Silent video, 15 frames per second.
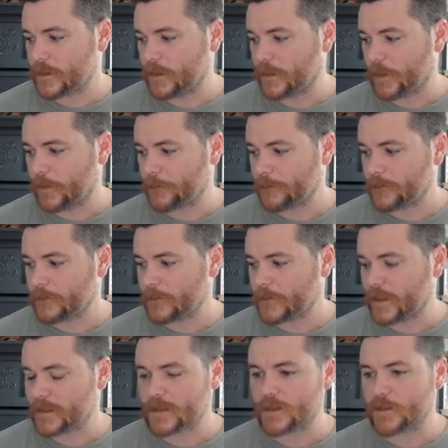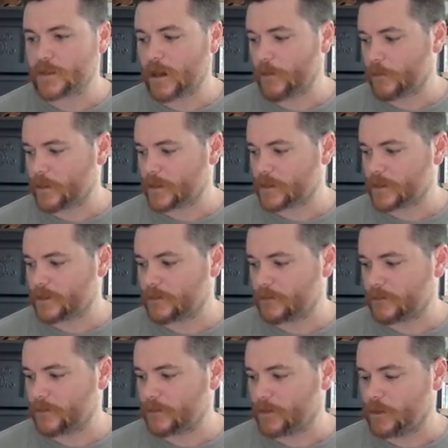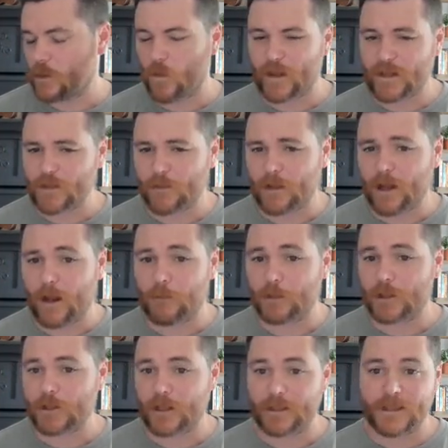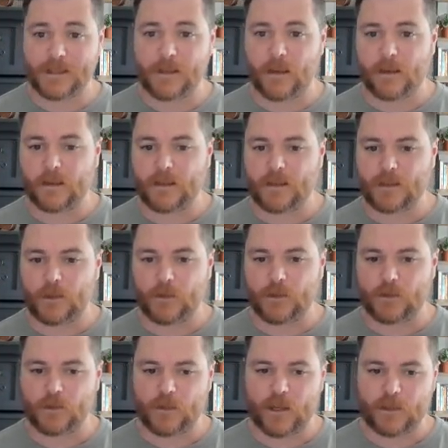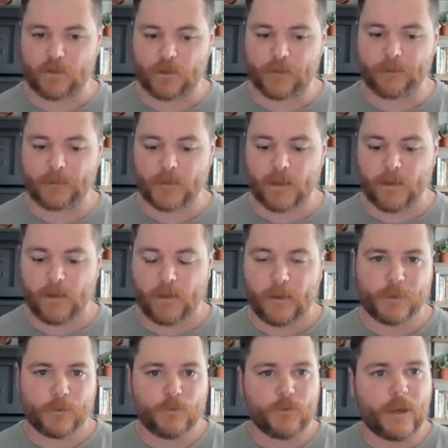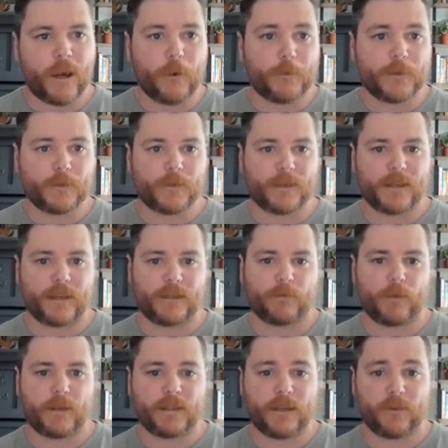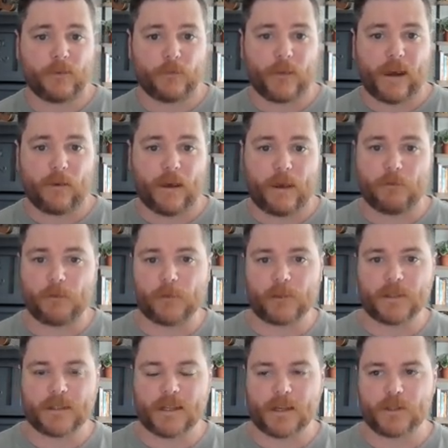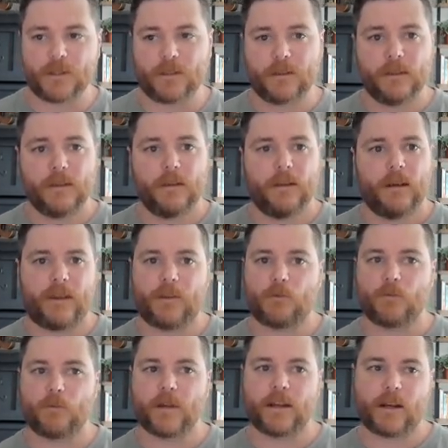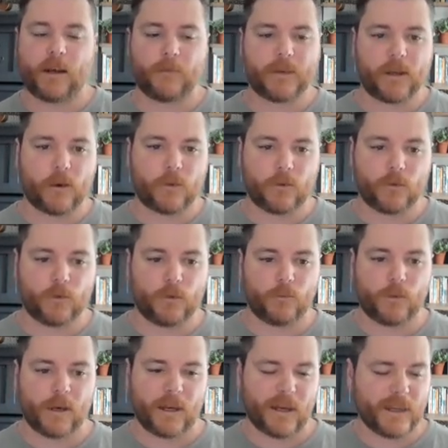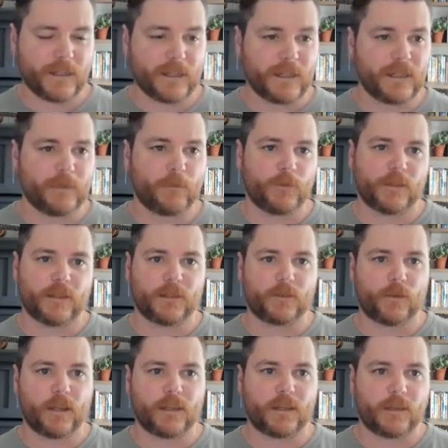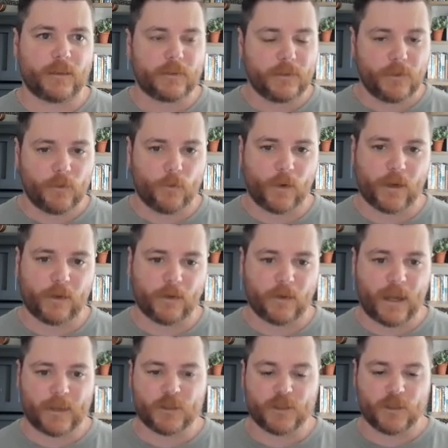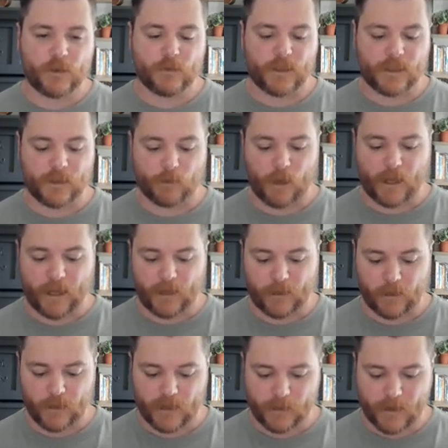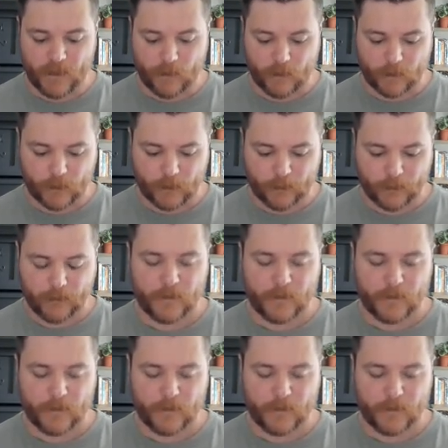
you know, that's just not what it's going to accomplish, at least not on its current trajectory. So cool. I hope this was a nice breakdown of how I would build a section, and there will be an accompanying article where I kind of dig deeper into this whole idea where I just don't think the block editor is a page builder.